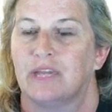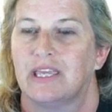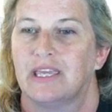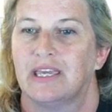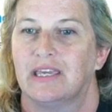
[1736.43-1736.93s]

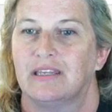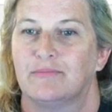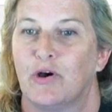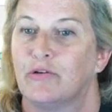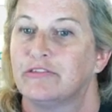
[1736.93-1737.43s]
can
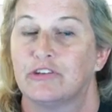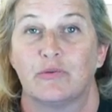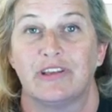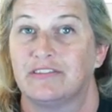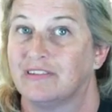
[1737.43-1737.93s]
post your
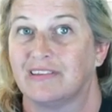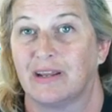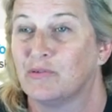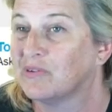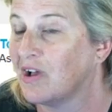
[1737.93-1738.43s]
questions and
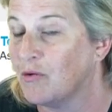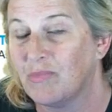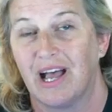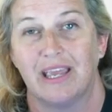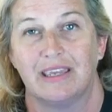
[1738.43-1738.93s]
I will come
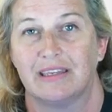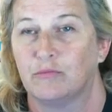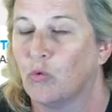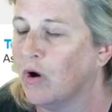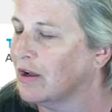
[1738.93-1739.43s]
by
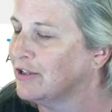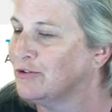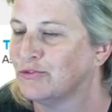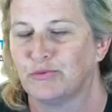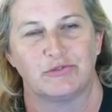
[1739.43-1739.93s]
and walk
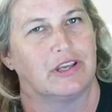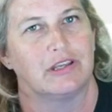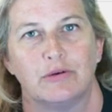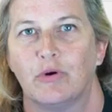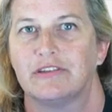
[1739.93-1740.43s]
you through, tell
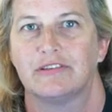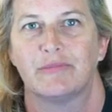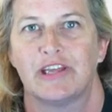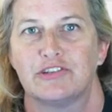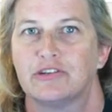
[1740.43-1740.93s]
what to
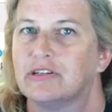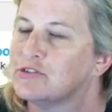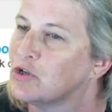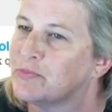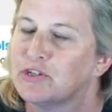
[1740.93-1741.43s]
measure,
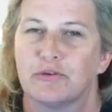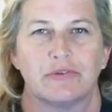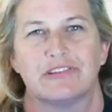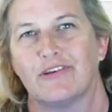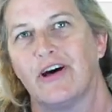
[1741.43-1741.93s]
interpret your
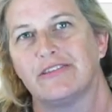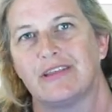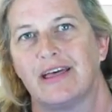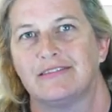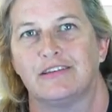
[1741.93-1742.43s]
results,
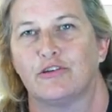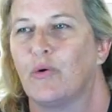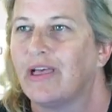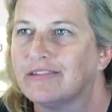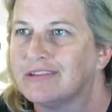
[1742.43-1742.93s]
ask you
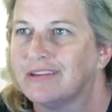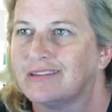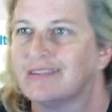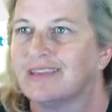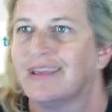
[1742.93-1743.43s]
questions.